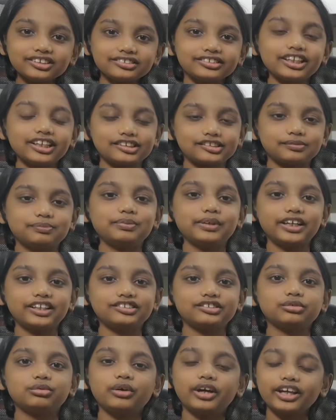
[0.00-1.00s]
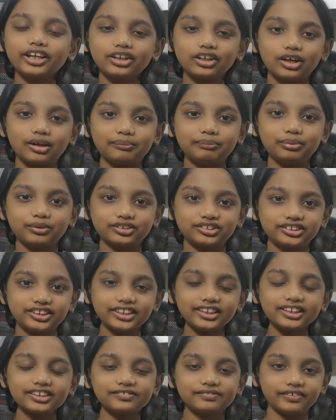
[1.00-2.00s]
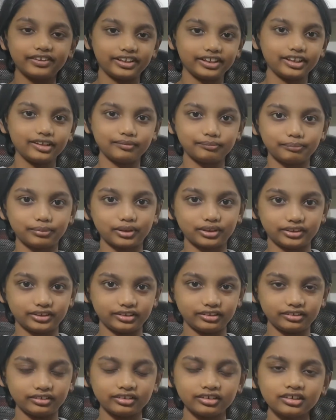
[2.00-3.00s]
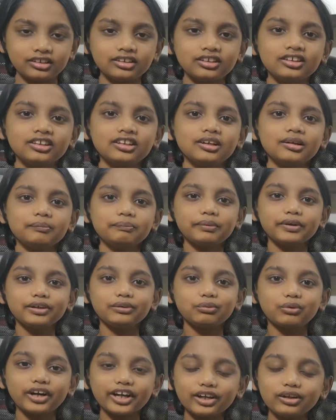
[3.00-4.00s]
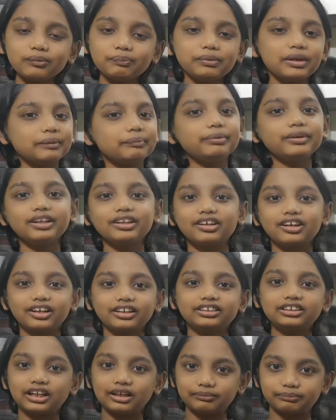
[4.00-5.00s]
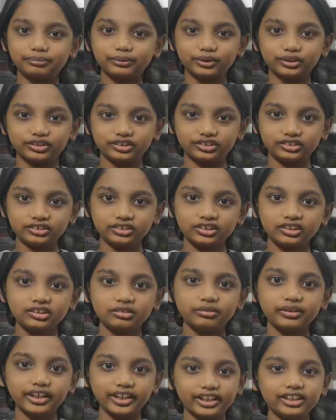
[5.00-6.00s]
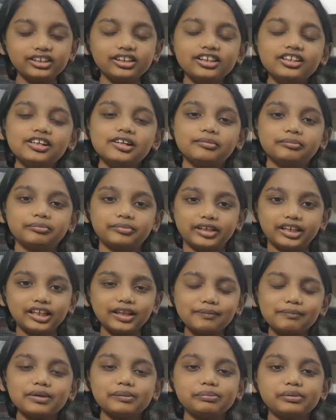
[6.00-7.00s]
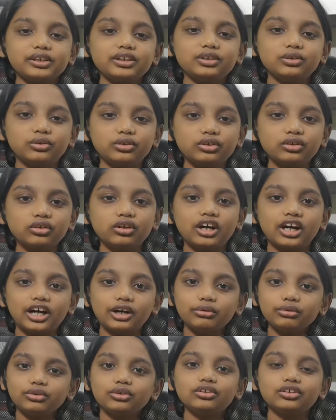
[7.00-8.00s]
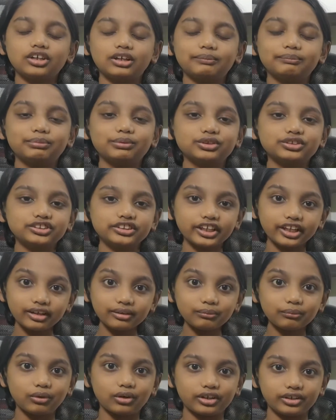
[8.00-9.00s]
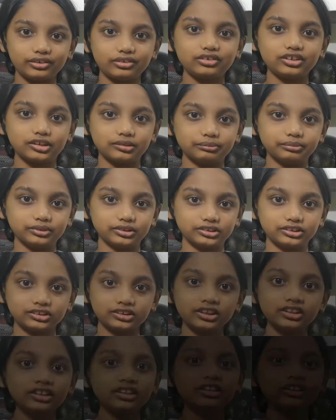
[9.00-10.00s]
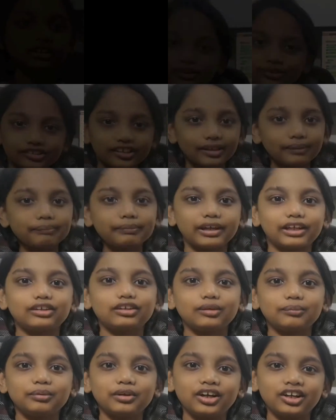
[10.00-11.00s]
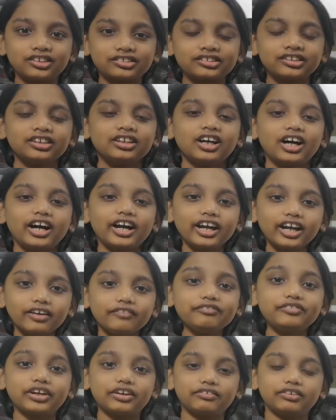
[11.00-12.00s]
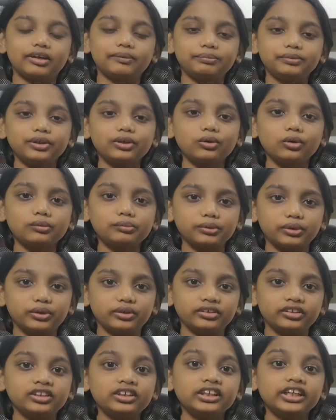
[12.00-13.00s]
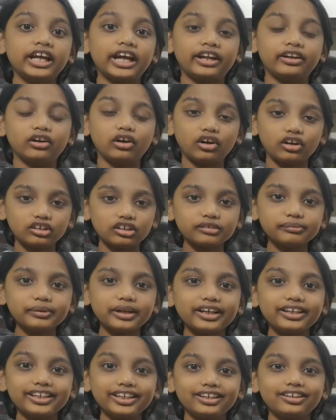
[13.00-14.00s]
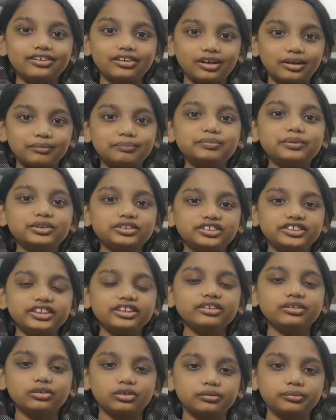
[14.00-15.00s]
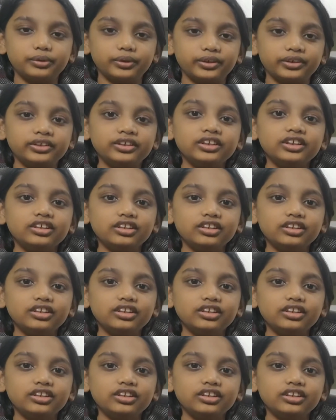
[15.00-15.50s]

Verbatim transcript: this explains why composting is very important. But why do people not compost? Well, many people don't know how to compost and what to compost. Using pictoblox, I have developed a robot, an automatic composting robot